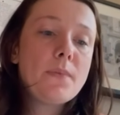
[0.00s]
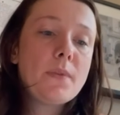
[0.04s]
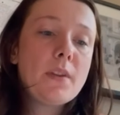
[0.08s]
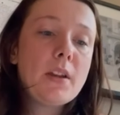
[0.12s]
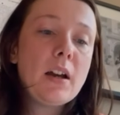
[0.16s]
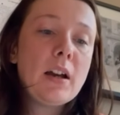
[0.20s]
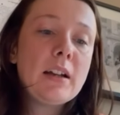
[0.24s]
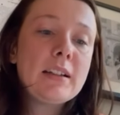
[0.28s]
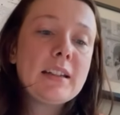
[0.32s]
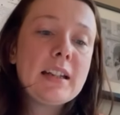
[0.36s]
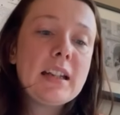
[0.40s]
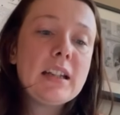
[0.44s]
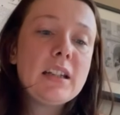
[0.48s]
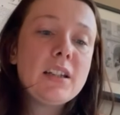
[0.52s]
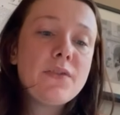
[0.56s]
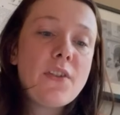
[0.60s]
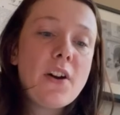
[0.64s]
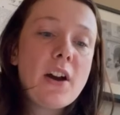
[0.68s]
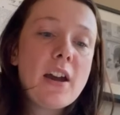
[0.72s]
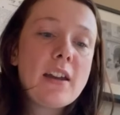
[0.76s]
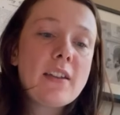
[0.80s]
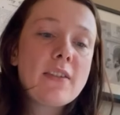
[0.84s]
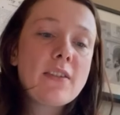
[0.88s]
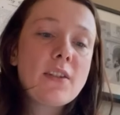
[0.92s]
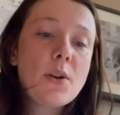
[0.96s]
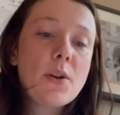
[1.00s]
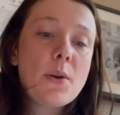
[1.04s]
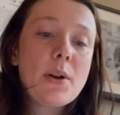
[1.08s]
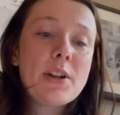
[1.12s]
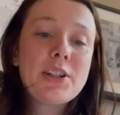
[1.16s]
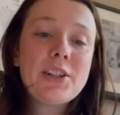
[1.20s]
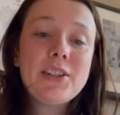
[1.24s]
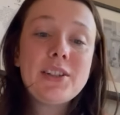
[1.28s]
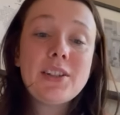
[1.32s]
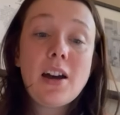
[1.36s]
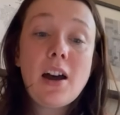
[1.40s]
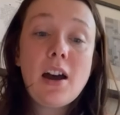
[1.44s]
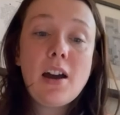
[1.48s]
identifying the
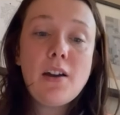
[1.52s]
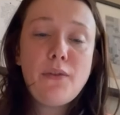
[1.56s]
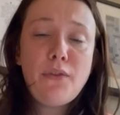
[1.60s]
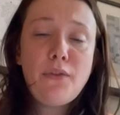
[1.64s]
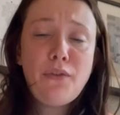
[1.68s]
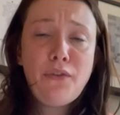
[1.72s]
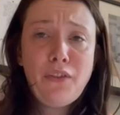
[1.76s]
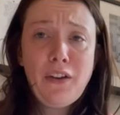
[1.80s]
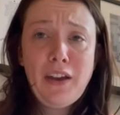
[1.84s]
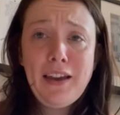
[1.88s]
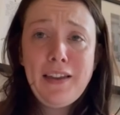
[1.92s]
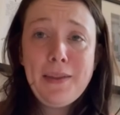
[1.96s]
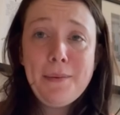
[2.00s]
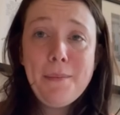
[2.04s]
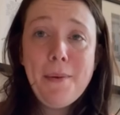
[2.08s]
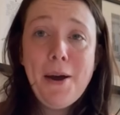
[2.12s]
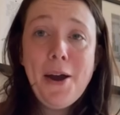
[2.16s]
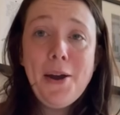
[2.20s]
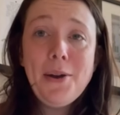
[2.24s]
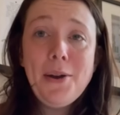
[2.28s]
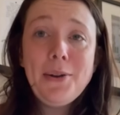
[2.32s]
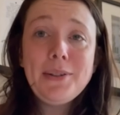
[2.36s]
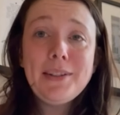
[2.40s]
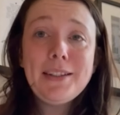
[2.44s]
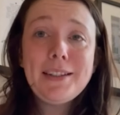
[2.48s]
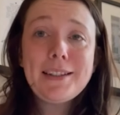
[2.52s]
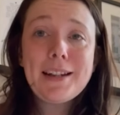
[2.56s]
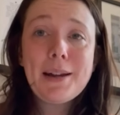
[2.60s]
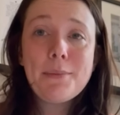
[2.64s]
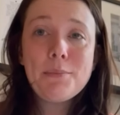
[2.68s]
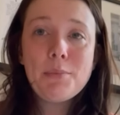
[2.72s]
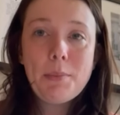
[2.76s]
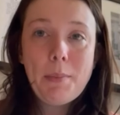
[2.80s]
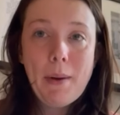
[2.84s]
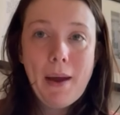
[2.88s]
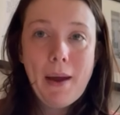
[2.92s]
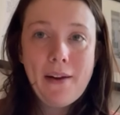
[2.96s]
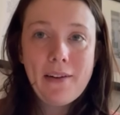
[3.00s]
questions I fear the most and
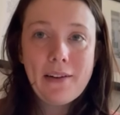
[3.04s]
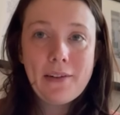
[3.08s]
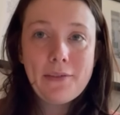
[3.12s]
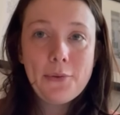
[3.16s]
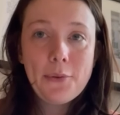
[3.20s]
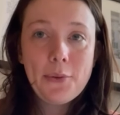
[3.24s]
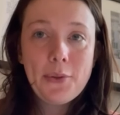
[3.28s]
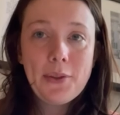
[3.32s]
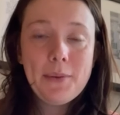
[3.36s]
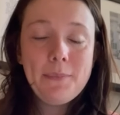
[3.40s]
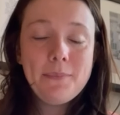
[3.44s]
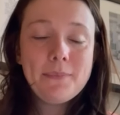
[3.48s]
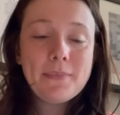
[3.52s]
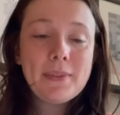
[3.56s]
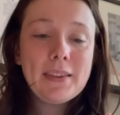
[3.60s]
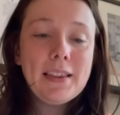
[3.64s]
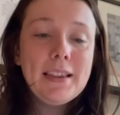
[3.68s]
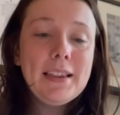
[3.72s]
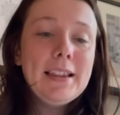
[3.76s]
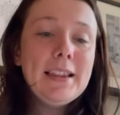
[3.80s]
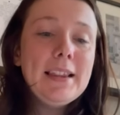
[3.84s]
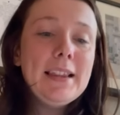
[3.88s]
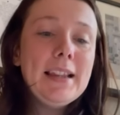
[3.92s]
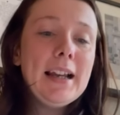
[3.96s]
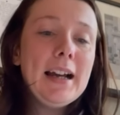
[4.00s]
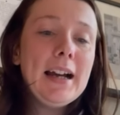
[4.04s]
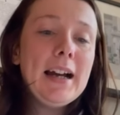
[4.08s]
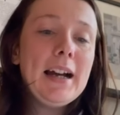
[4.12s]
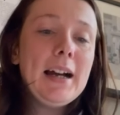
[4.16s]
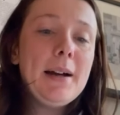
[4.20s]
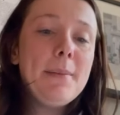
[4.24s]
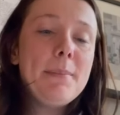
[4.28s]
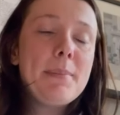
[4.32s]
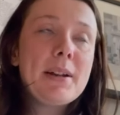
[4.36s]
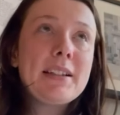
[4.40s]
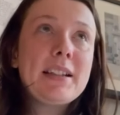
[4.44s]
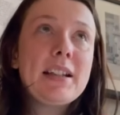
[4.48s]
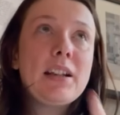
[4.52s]
preparing for them.
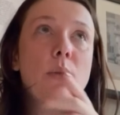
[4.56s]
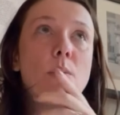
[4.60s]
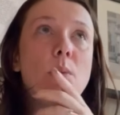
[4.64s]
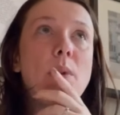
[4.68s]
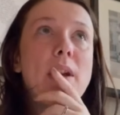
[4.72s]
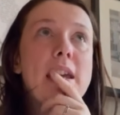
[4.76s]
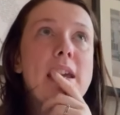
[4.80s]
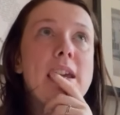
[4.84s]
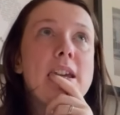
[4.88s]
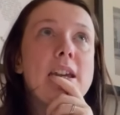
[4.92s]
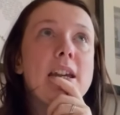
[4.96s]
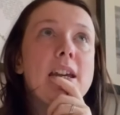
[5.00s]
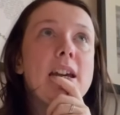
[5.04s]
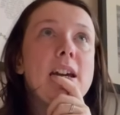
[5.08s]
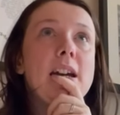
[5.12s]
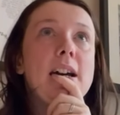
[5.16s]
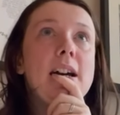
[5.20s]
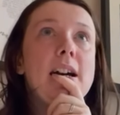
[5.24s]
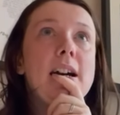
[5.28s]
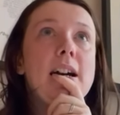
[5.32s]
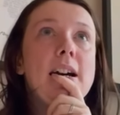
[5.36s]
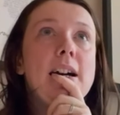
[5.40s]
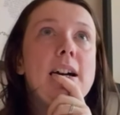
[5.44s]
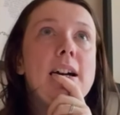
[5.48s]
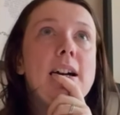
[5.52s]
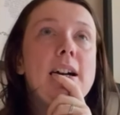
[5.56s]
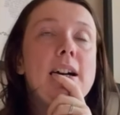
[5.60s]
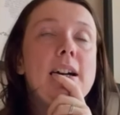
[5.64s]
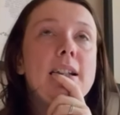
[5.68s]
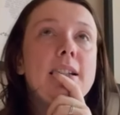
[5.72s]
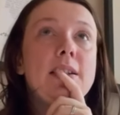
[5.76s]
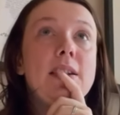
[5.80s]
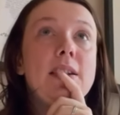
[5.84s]
Because in a week, so